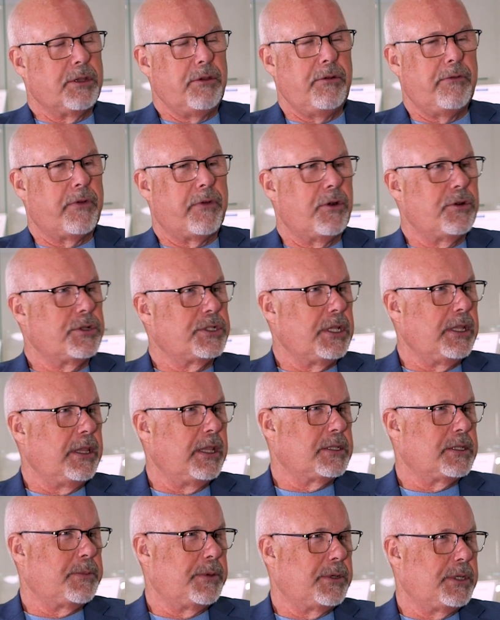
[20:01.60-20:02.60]
the university
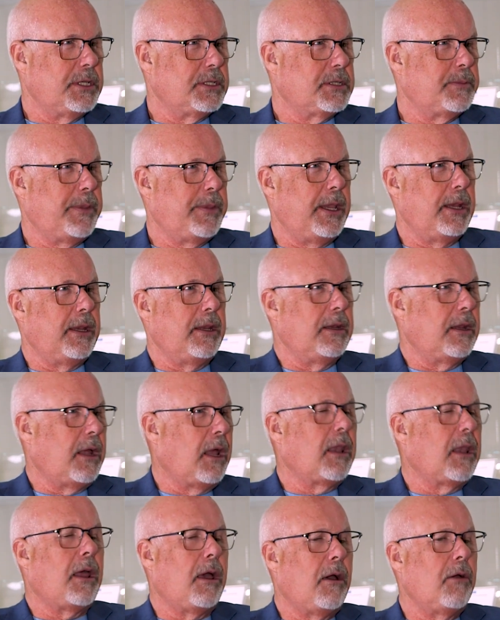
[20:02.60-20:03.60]
that's participating,
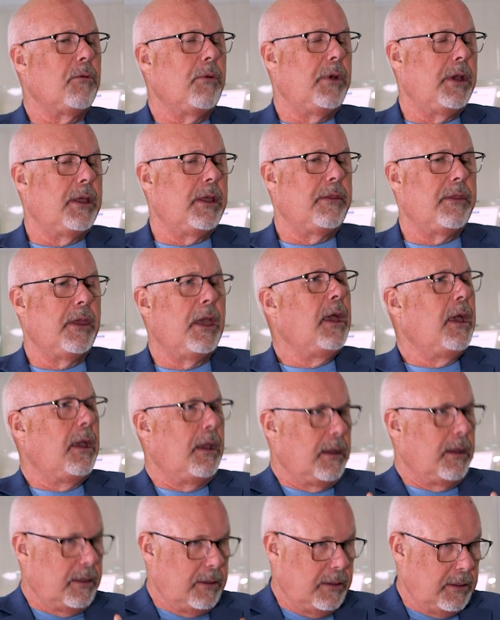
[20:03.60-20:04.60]
along with
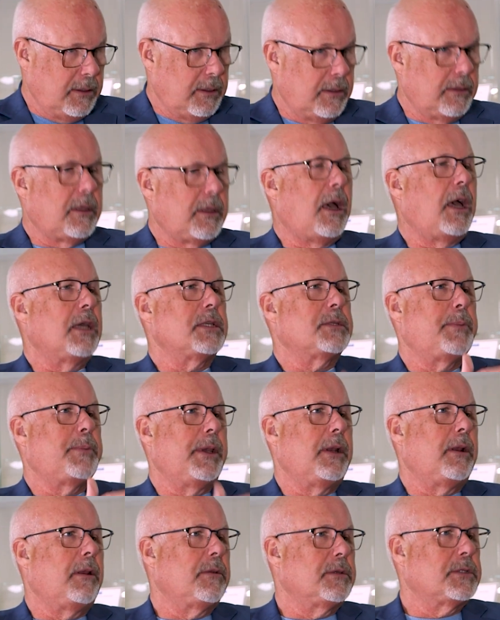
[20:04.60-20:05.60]
the
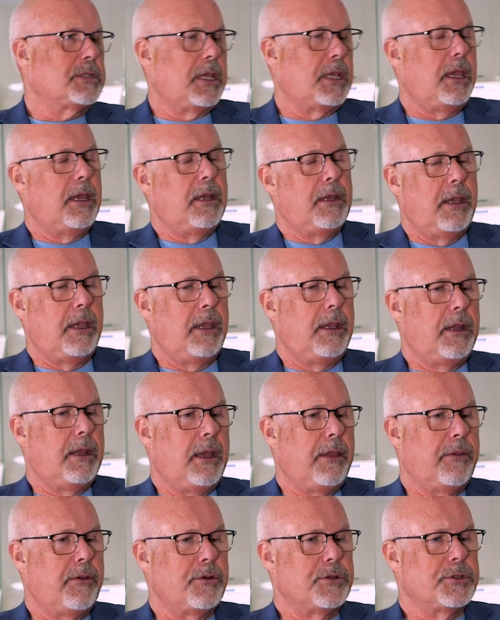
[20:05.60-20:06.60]
hospitals and
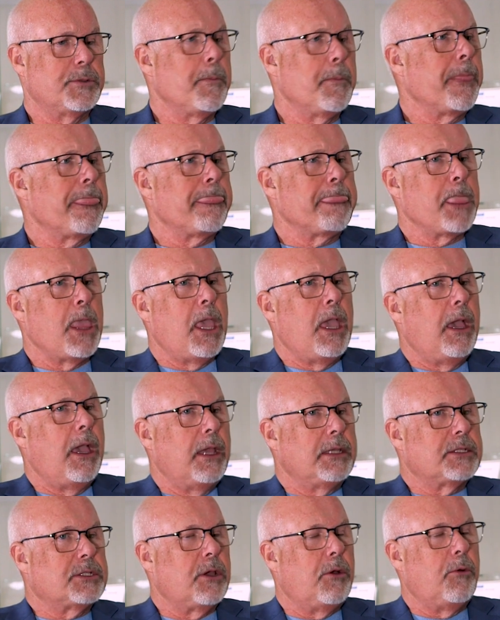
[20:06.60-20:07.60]
others. Yeah.
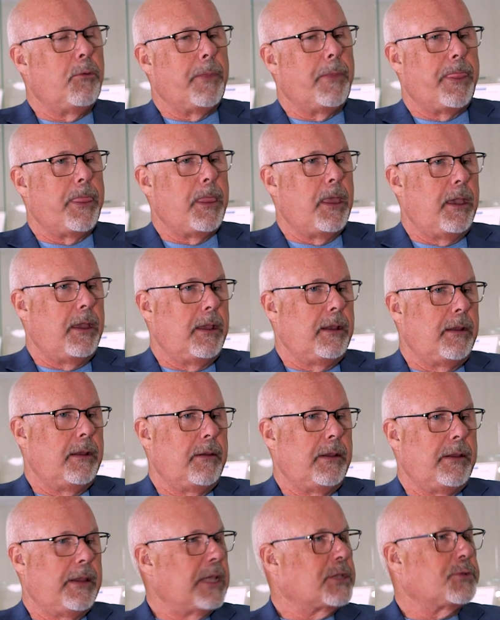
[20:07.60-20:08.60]
So
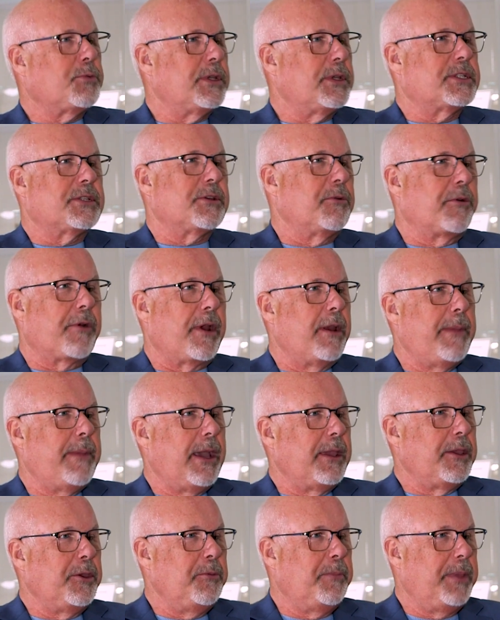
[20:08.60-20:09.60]
that's what's so great
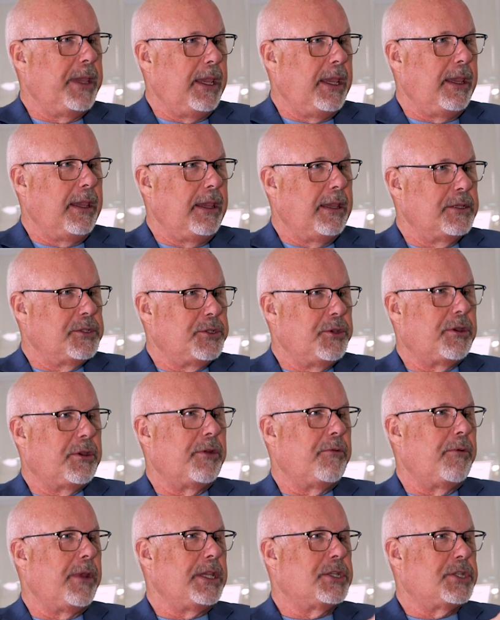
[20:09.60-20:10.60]
about UB is you
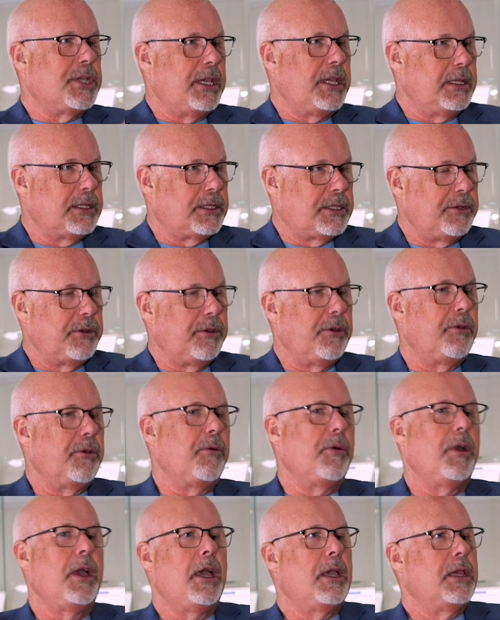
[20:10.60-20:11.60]
can reach
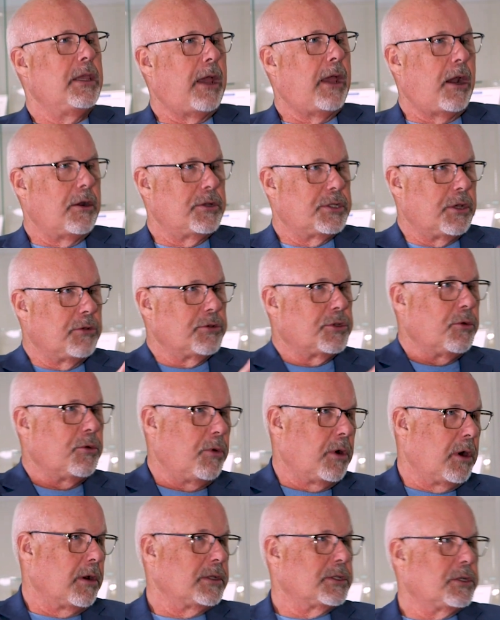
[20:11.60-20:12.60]
into our social
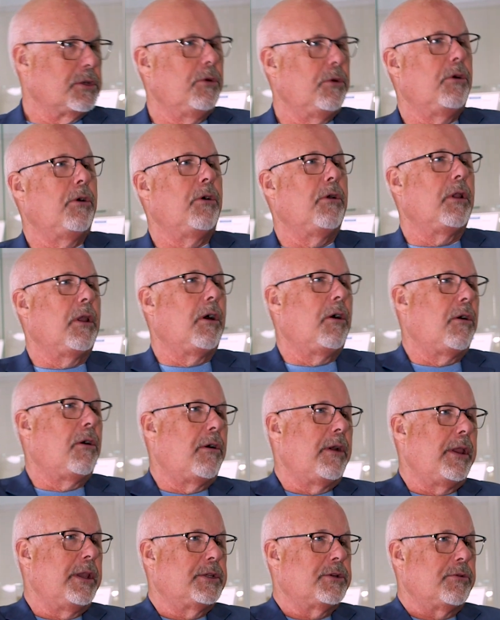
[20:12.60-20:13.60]
work school
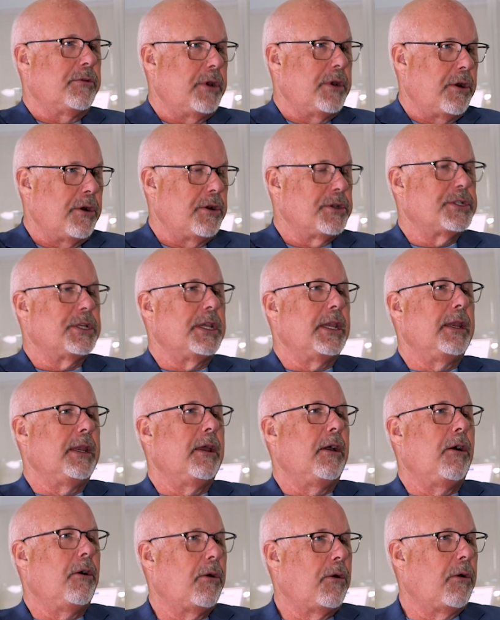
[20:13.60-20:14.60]
or into
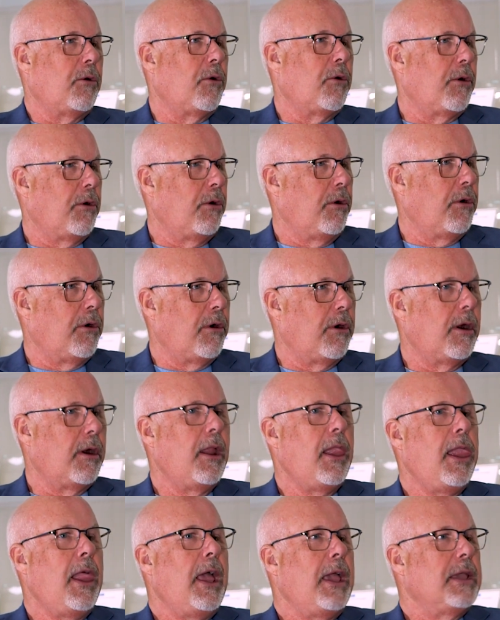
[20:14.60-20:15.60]
nursing or.
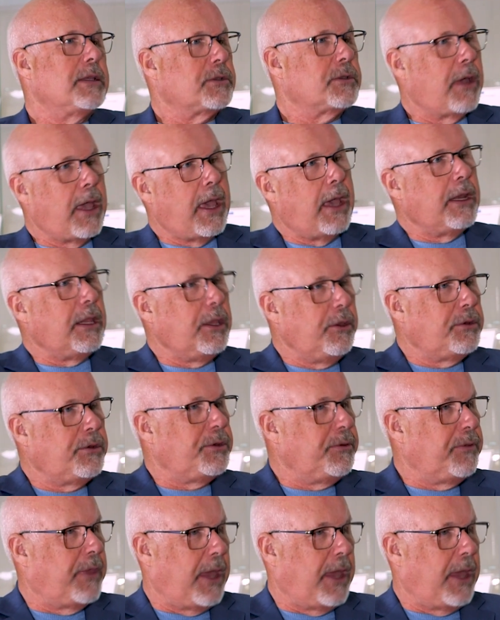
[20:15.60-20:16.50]
So how do you do